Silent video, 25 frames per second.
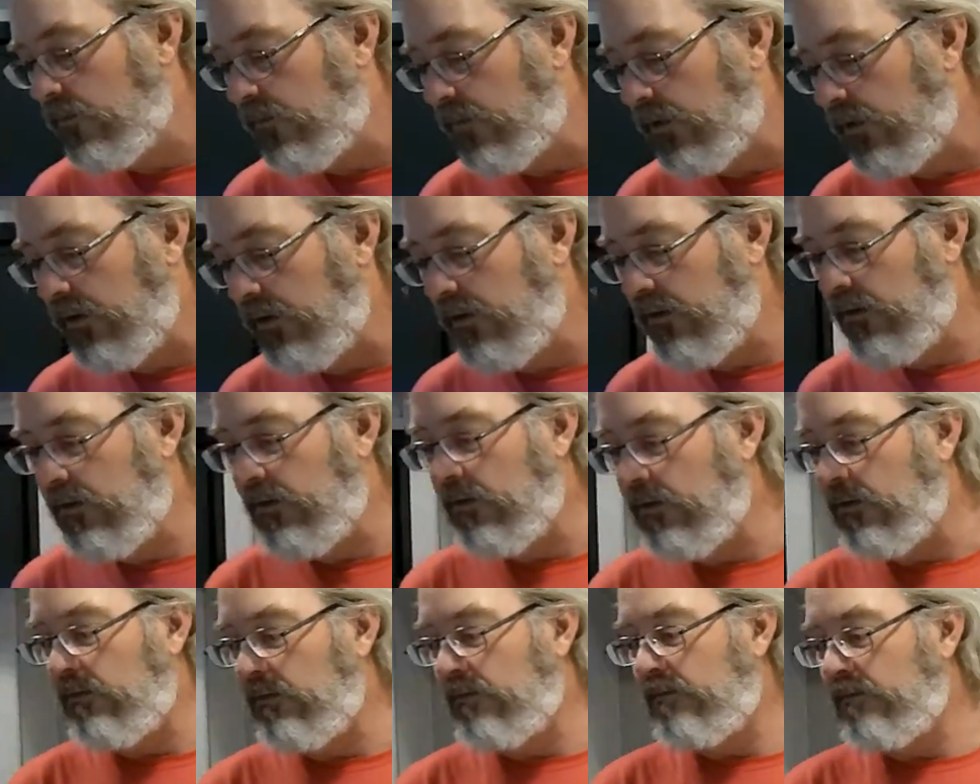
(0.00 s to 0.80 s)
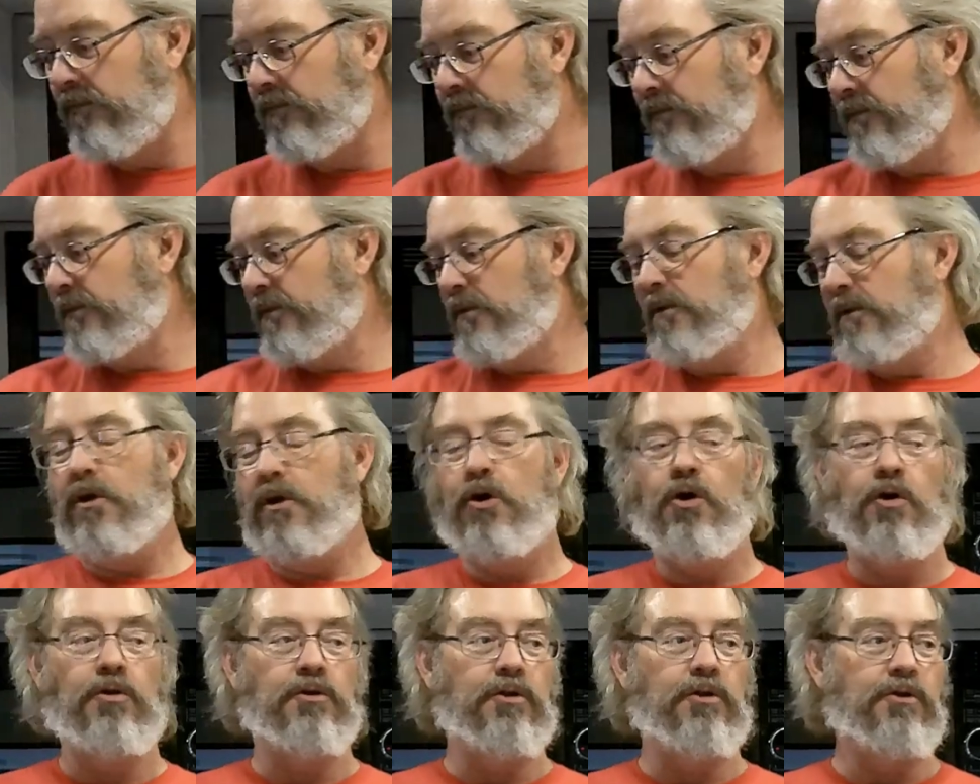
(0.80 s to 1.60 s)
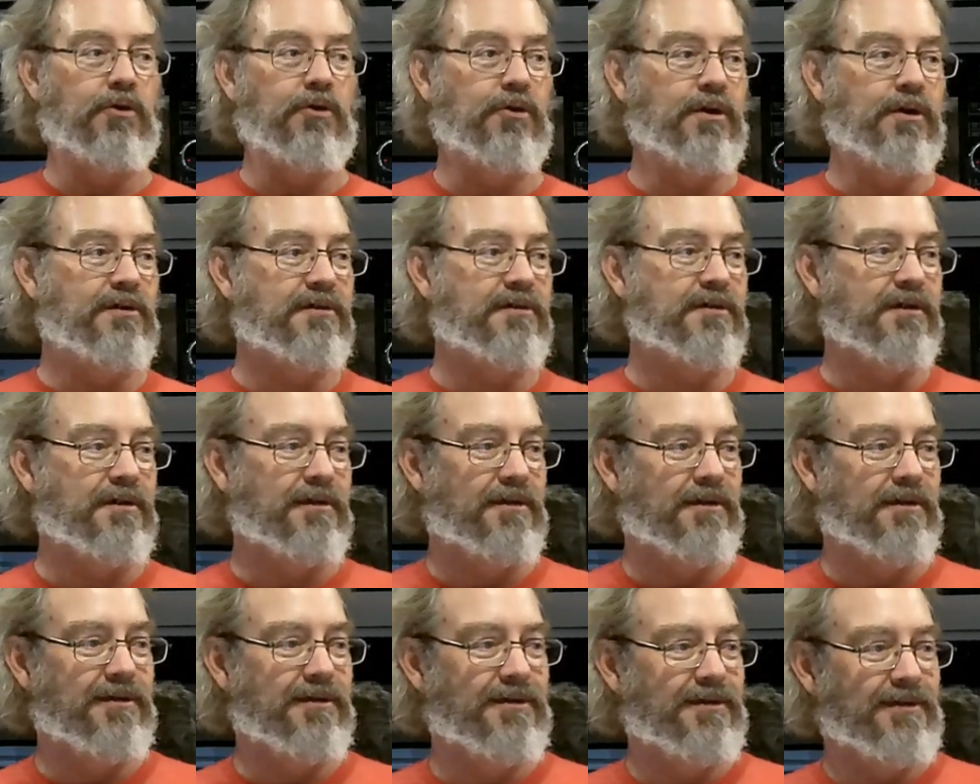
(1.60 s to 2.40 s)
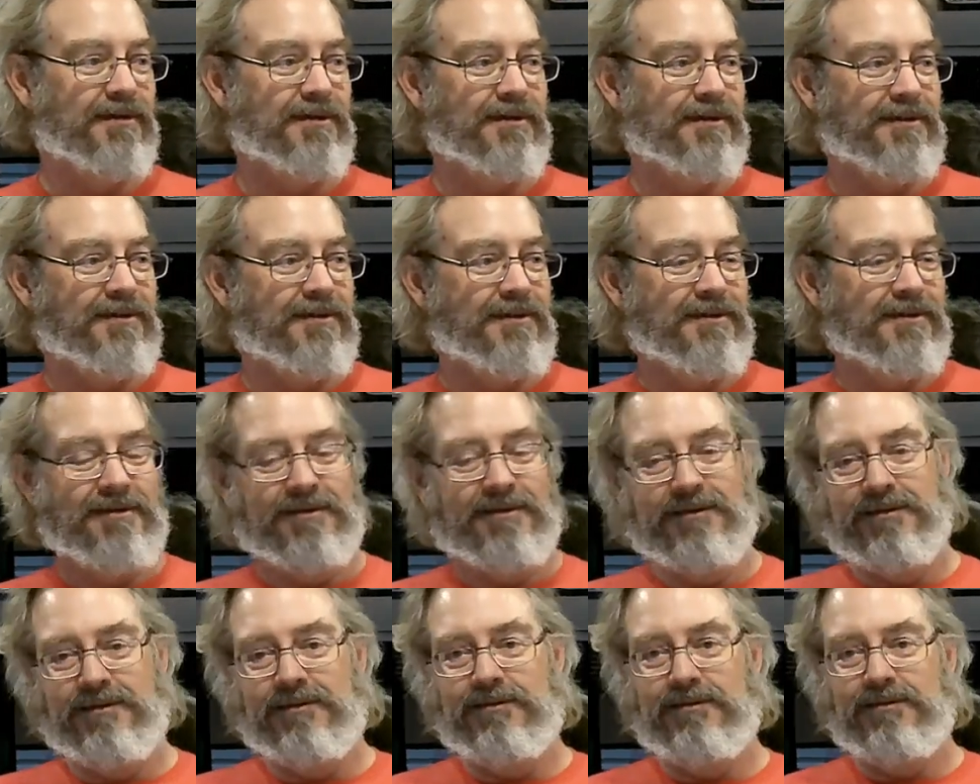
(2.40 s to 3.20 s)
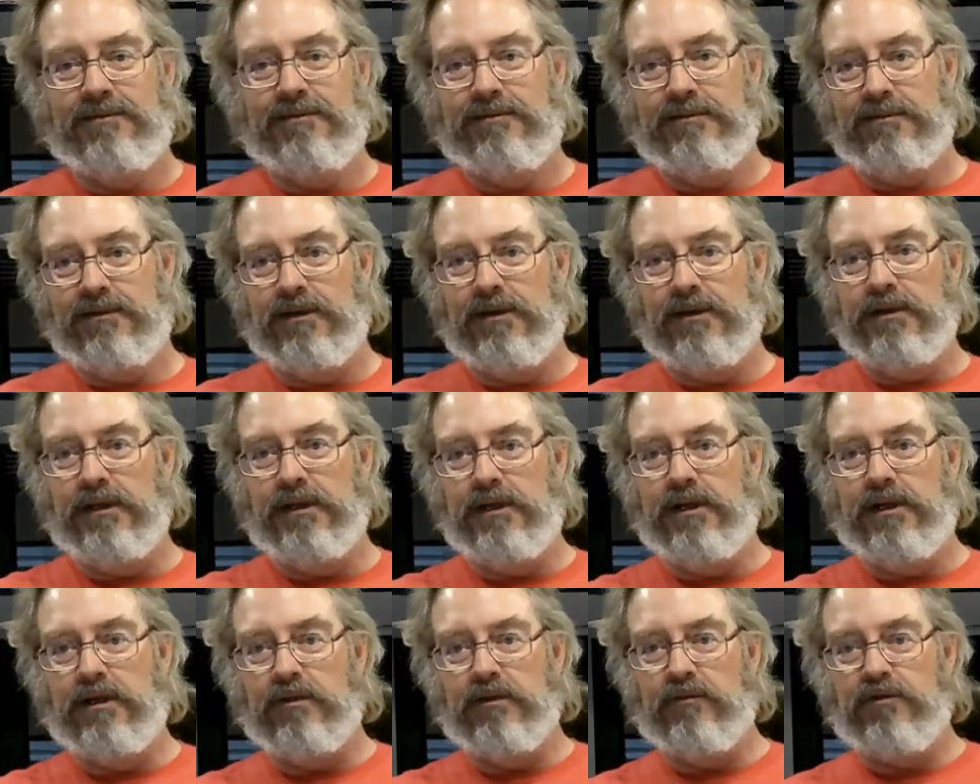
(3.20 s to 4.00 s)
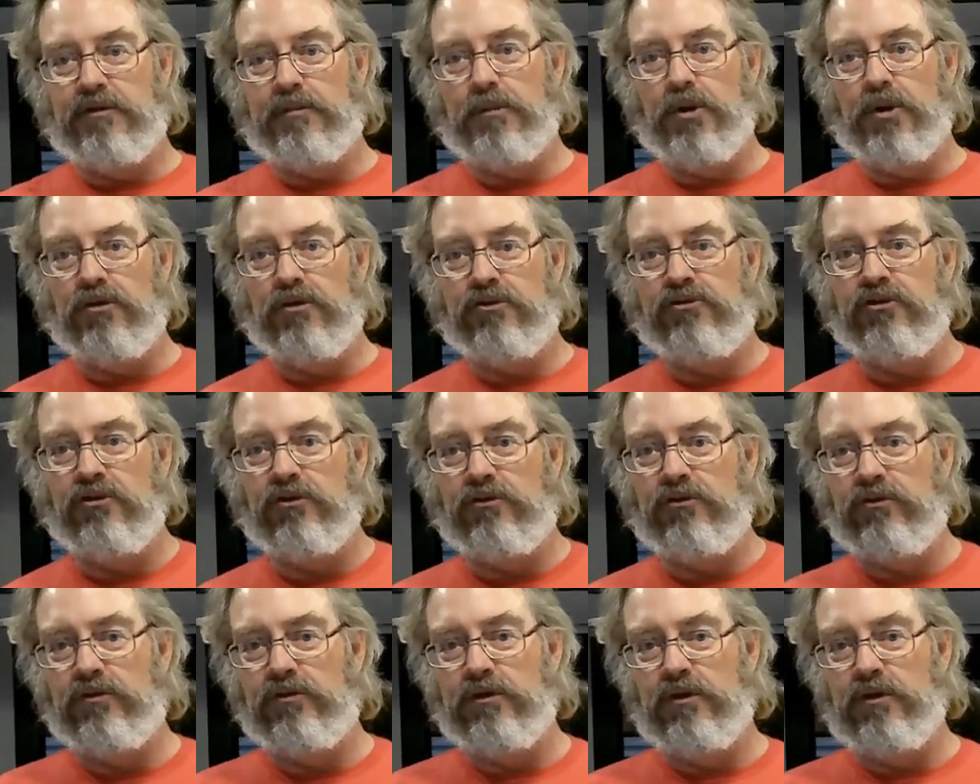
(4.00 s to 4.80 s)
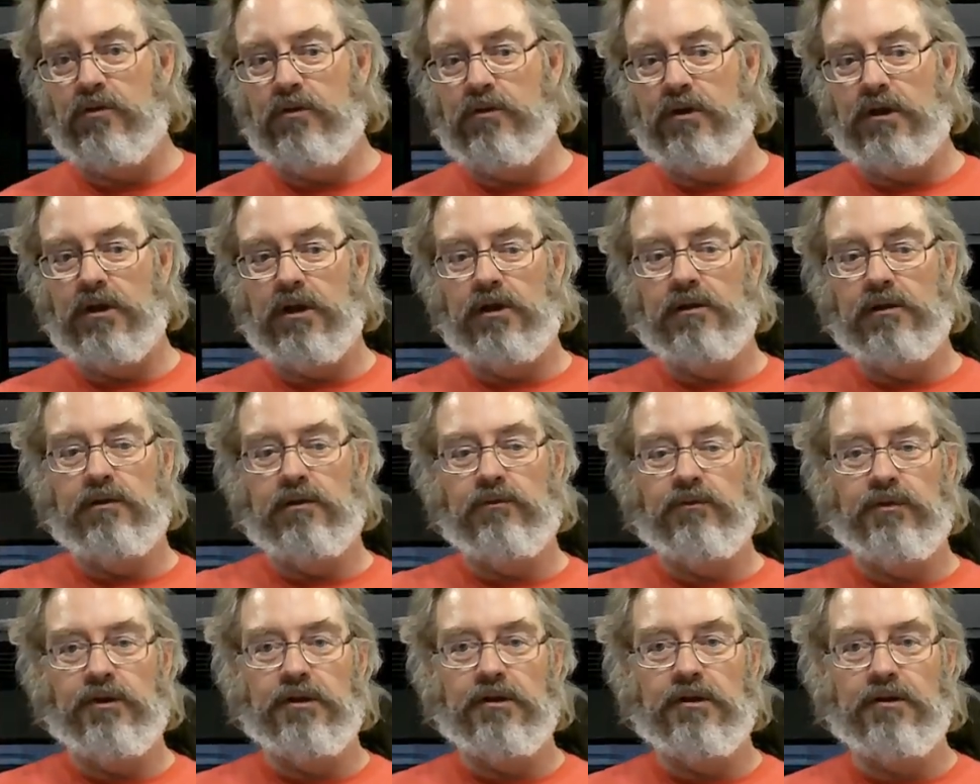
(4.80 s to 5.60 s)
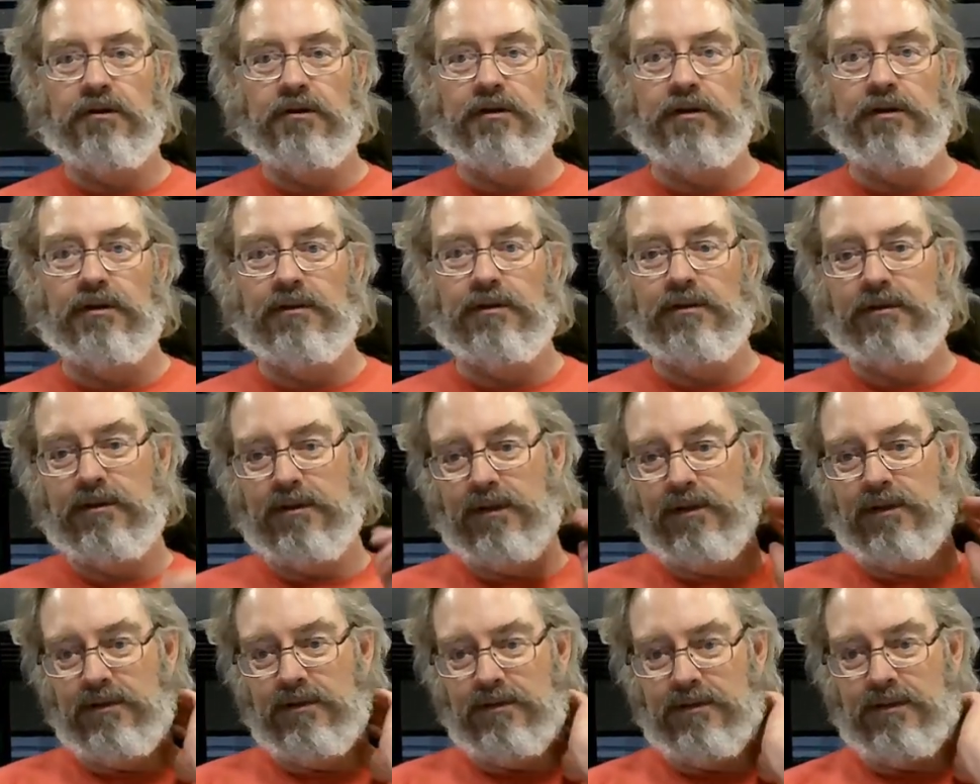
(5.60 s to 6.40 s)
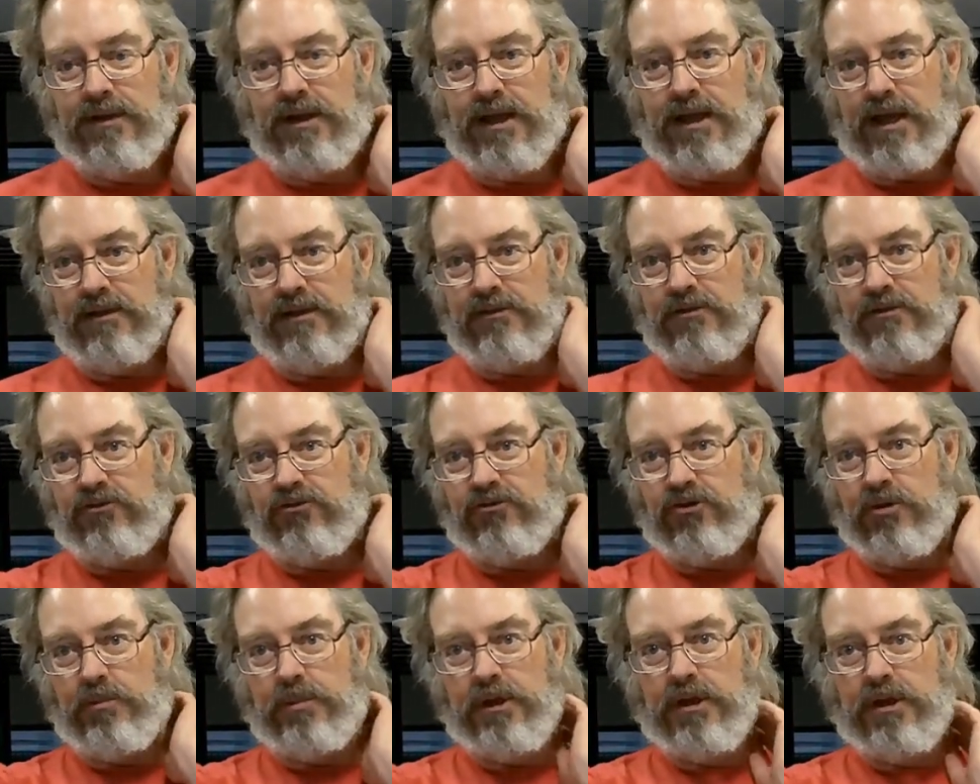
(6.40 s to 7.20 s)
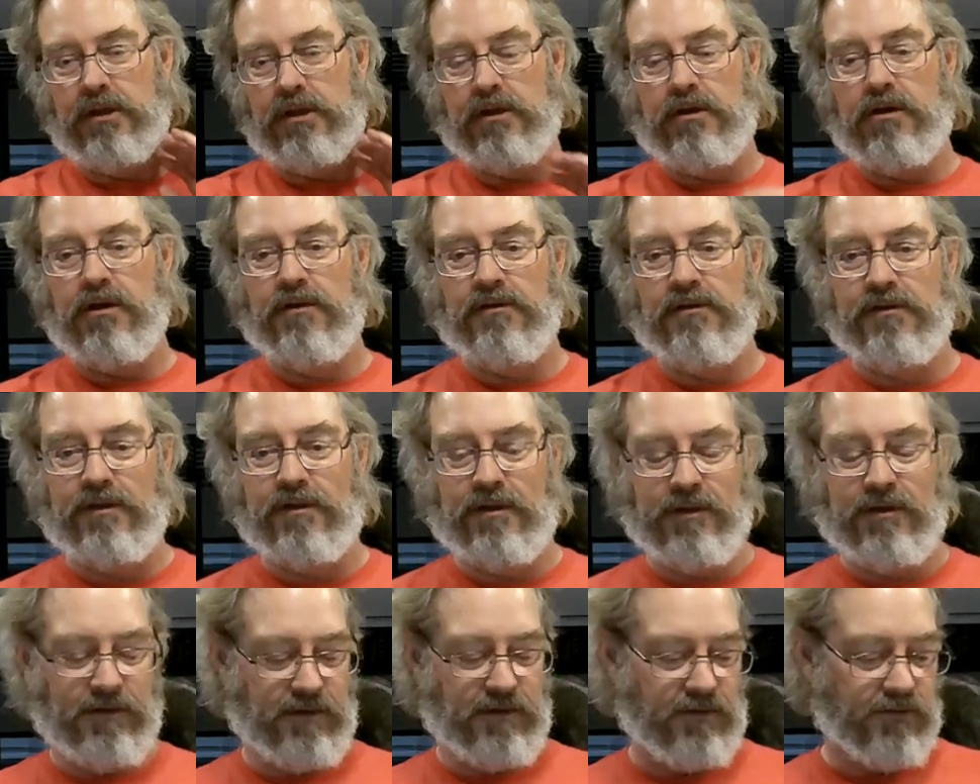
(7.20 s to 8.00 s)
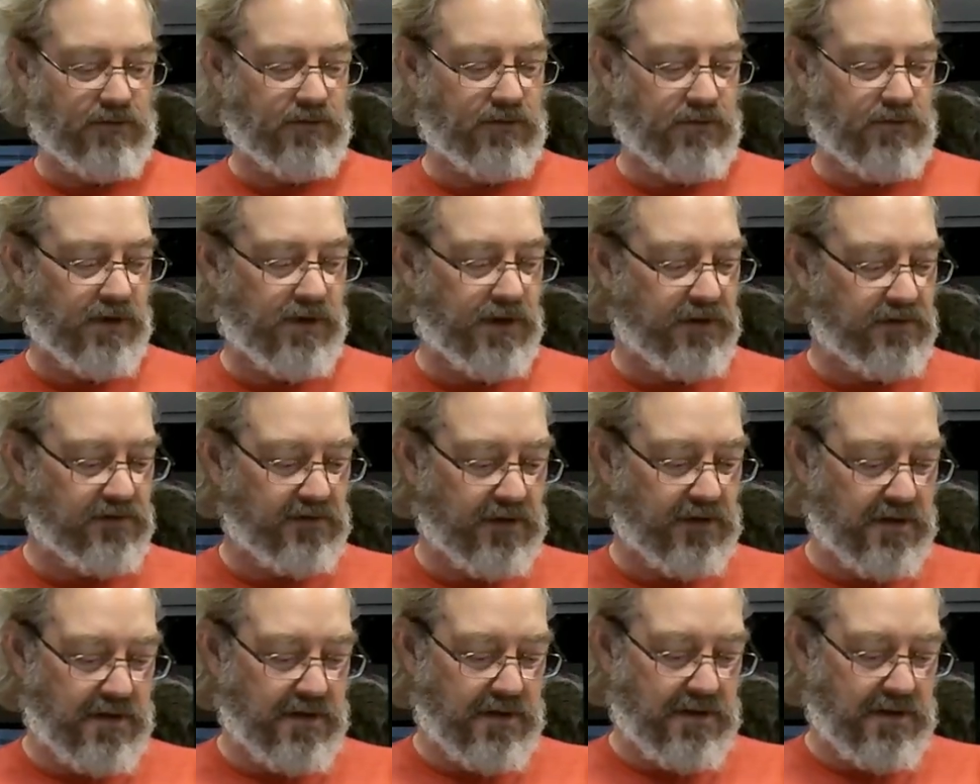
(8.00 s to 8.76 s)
with, all the noise and the eating of small children going on over here. And the cats jumping and causing earthquakes.